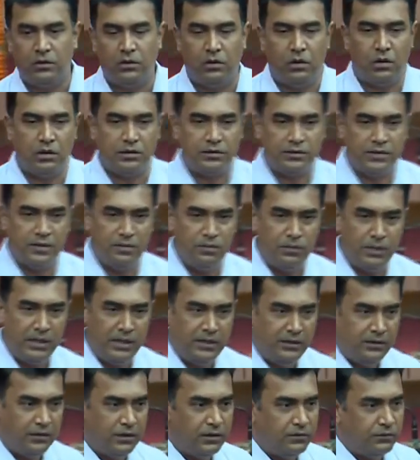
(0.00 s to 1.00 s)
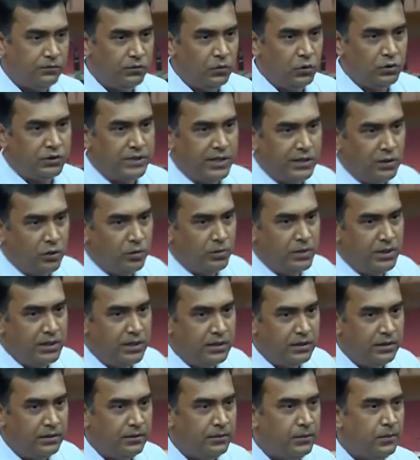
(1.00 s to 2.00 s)
or simply a flow
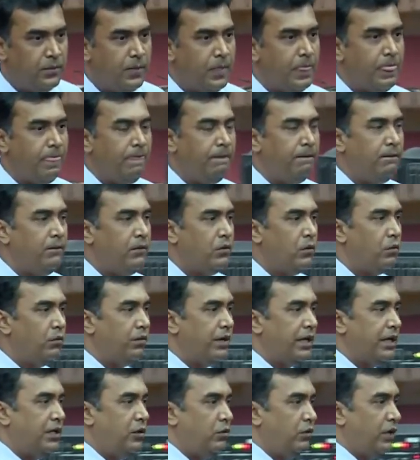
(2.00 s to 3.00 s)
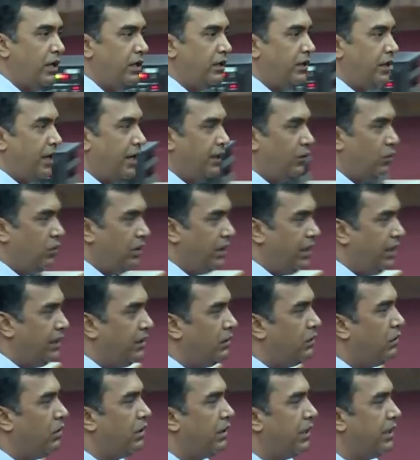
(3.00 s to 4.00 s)
cytometer where you can calculate
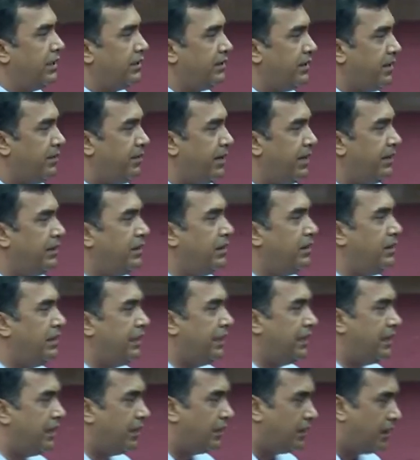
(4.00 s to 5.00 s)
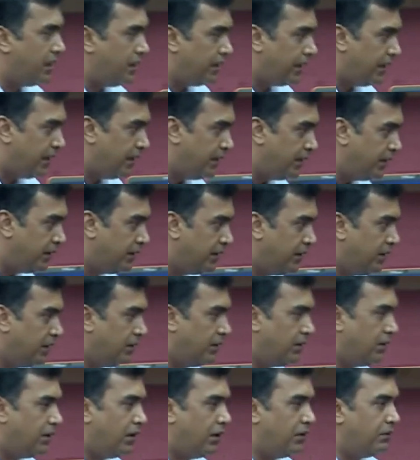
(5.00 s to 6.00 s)
or estimate the DNA content
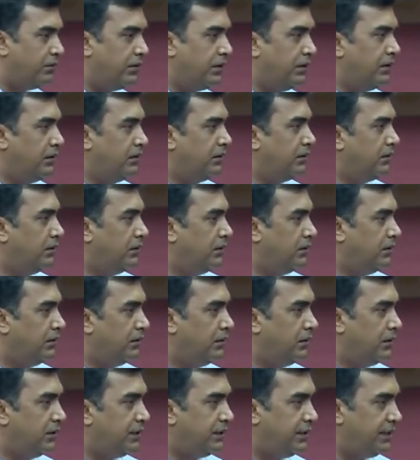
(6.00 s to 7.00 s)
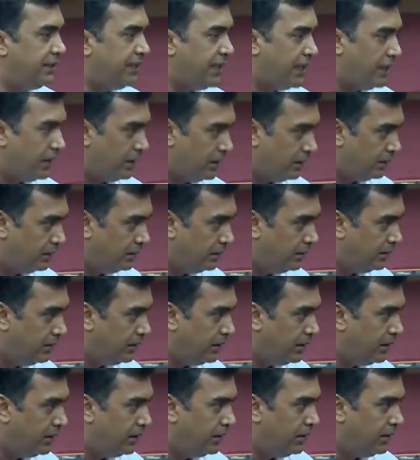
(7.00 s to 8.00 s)
of a cell.
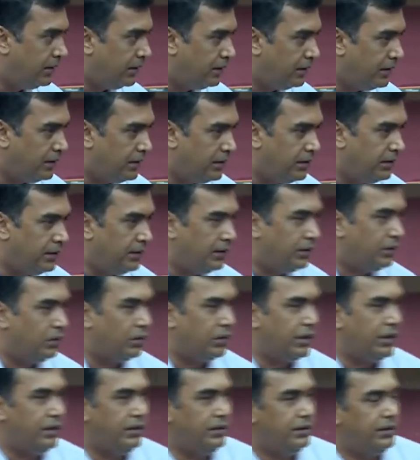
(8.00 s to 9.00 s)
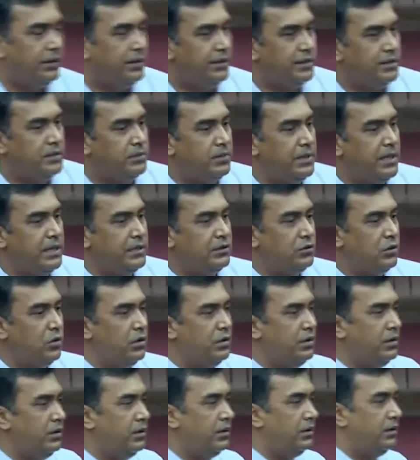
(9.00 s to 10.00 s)
Okay? It is based
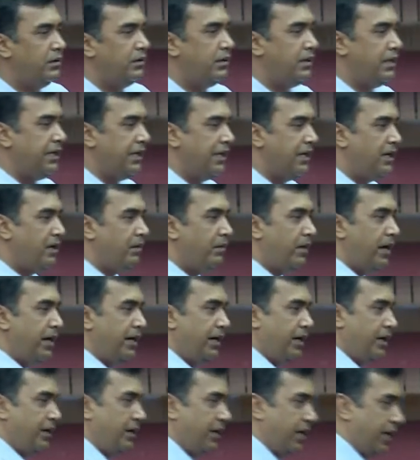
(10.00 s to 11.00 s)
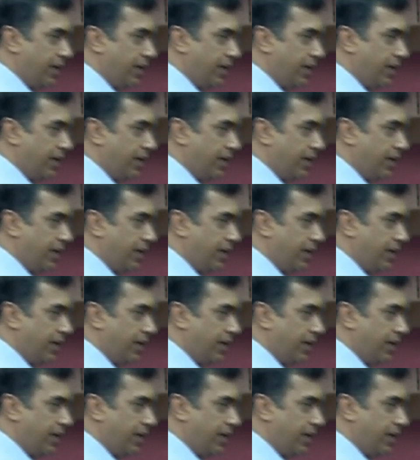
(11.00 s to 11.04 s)
on DNA binding